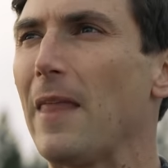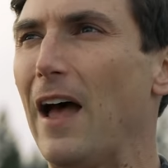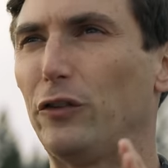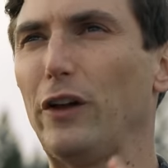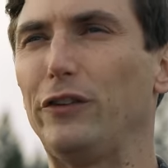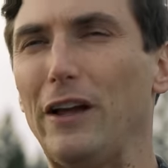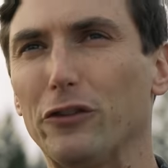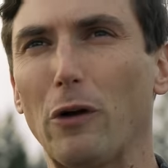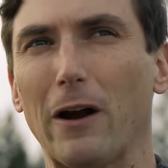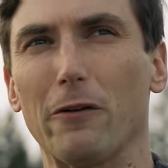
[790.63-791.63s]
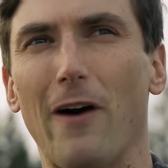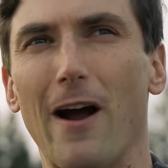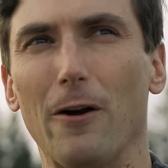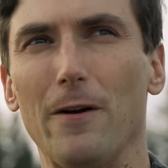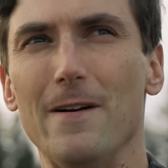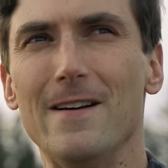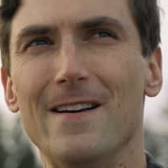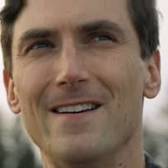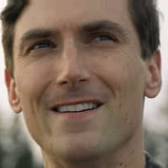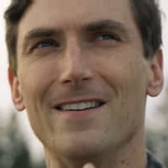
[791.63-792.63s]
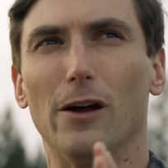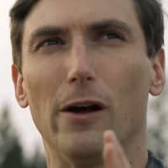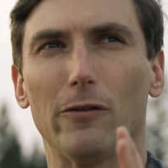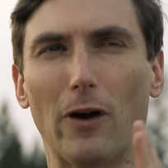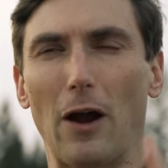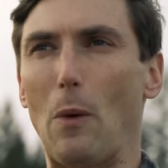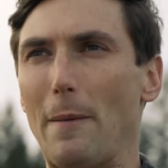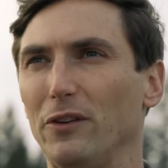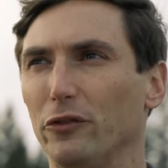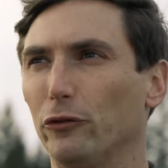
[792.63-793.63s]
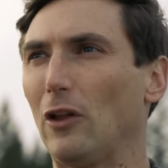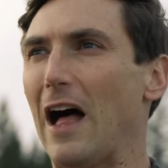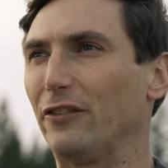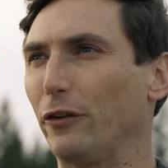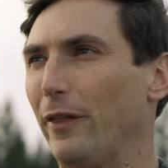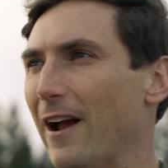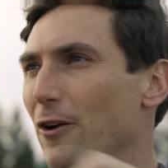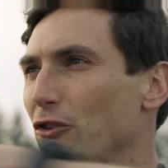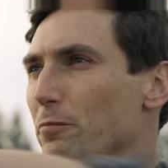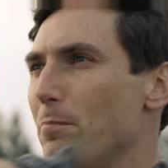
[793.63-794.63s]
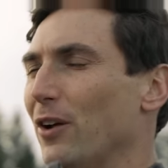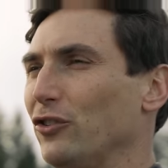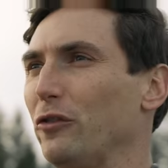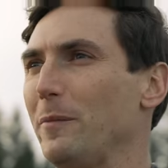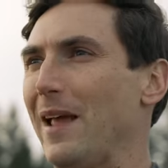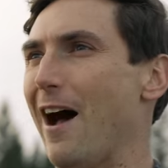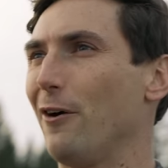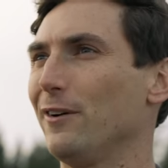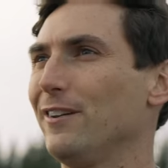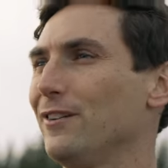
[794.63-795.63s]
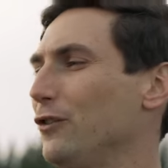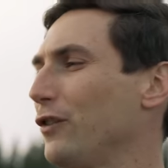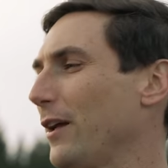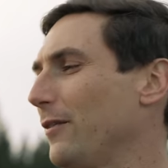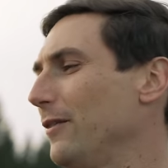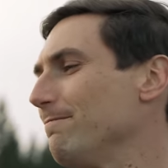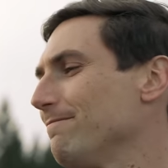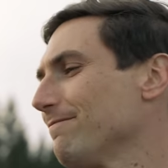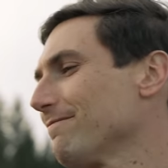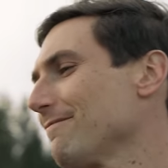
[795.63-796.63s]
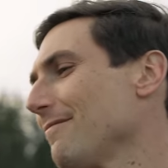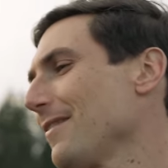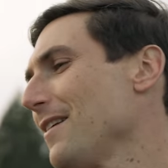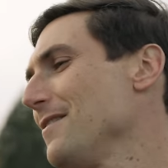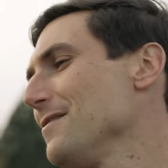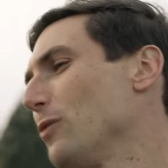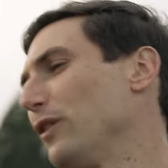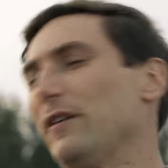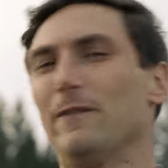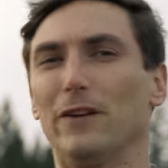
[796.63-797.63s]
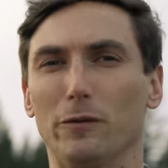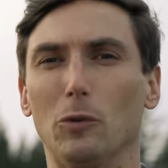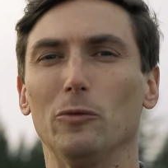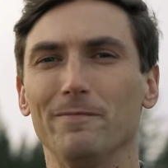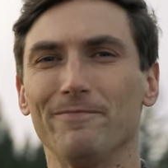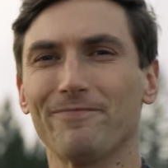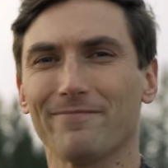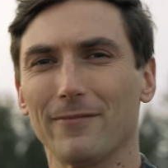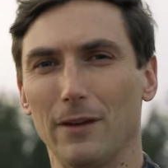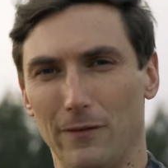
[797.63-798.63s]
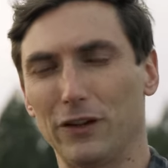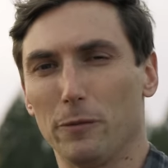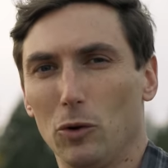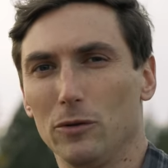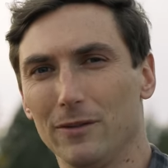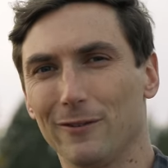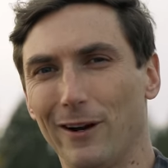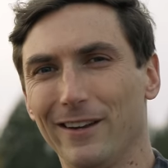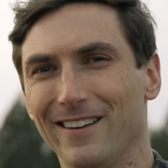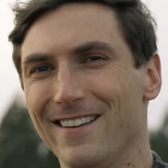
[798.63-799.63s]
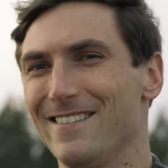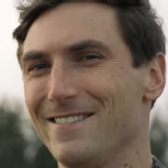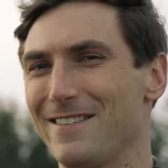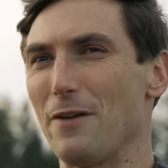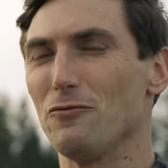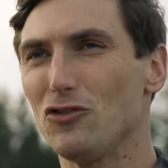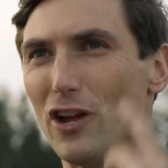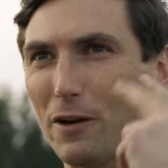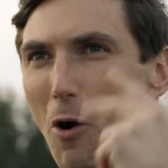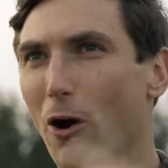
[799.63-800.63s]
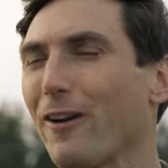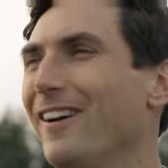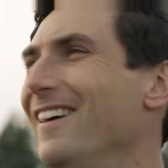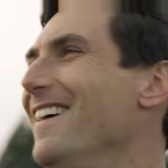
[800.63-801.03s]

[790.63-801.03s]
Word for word: As I say, striker-fired, Forgotten Weapons flies through the air and just punches me out. Just like, what is it, Invincible? Invincible, right? Yeah. Okay, thank Mark.